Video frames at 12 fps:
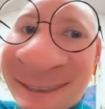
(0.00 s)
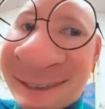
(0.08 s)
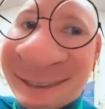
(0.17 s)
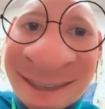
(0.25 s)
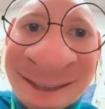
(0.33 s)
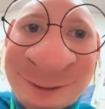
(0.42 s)

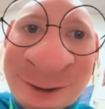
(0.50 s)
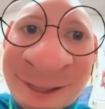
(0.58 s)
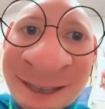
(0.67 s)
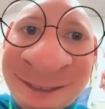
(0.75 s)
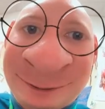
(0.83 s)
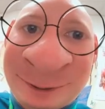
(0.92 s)
And our
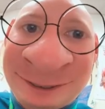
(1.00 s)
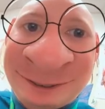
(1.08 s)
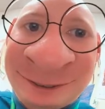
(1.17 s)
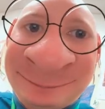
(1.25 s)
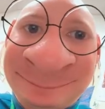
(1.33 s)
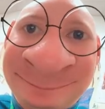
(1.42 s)
last
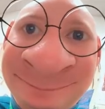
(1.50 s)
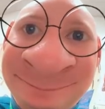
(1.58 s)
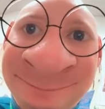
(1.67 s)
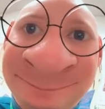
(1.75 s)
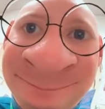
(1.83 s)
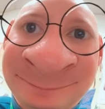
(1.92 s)
question
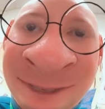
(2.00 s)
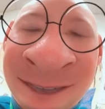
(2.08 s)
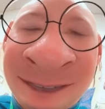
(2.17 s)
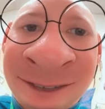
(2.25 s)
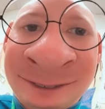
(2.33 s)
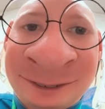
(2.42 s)

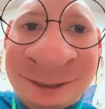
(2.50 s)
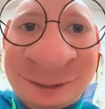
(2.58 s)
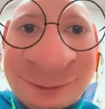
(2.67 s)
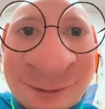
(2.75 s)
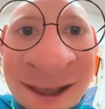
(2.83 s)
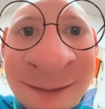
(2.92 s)

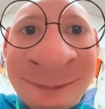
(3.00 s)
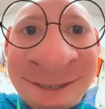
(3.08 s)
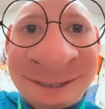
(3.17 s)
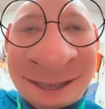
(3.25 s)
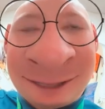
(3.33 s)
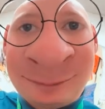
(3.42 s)
Describe the
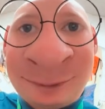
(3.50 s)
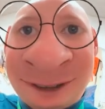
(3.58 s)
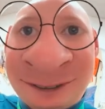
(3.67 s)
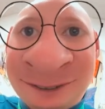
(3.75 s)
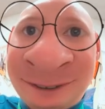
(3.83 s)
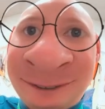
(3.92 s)

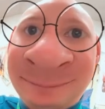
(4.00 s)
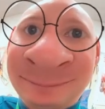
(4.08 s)
celebration